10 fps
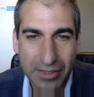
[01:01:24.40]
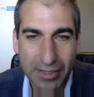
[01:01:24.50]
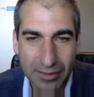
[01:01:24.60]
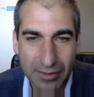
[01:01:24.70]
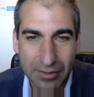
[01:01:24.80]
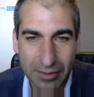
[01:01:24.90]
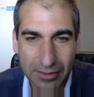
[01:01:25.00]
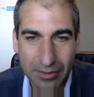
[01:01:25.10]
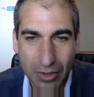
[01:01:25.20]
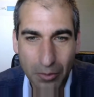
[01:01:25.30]
yeah the
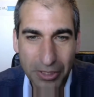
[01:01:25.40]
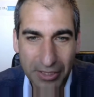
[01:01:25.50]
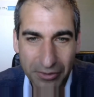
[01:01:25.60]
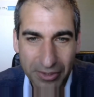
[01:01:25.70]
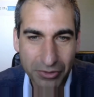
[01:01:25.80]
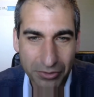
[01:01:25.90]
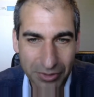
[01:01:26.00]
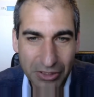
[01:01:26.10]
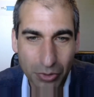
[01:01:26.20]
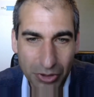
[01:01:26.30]
the open educational
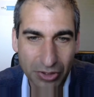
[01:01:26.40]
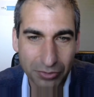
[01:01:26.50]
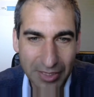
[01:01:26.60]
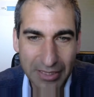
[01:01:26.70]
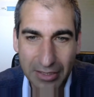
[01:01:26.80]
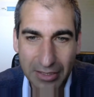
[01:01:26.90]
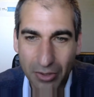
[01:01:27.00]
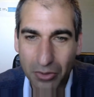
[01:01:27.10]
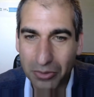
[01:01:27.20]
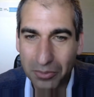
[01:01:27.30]
resource are really
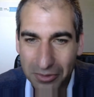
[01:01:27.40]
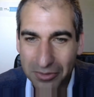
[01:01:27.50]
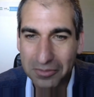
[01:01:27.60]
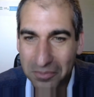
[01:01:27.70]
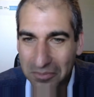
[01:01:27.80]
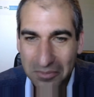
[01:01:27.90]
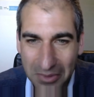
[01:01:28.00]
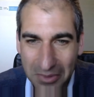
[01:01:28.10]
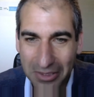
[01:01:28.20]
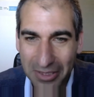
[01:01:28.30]
low
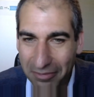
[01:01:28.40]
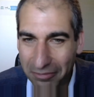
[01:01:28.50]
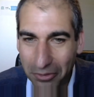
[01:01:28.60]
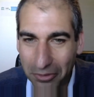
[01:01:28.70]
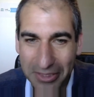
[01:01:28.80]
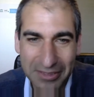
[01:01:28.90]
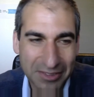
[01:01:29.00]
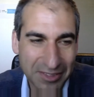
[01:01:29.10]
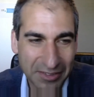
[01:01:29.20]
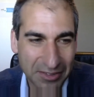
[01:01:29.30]
uh, level in the
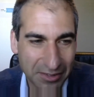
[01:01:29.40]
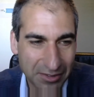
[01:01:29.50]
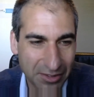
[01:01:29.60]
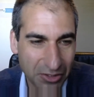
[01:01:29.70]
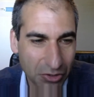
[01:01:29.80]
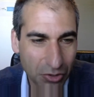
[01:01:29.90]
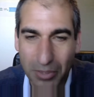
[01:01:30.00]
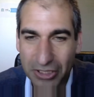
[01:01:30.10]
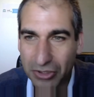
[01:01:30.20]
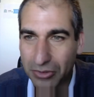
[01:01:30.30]
sense that it doesn't cost
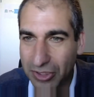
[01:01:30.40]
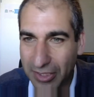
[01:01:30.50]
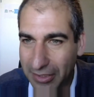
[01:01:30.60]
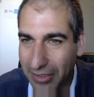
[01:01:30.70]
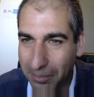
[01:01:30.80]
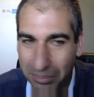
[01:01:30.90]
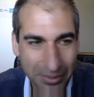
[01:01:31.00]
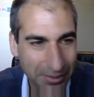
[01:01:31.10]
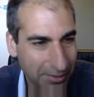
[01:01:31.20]
much to set it up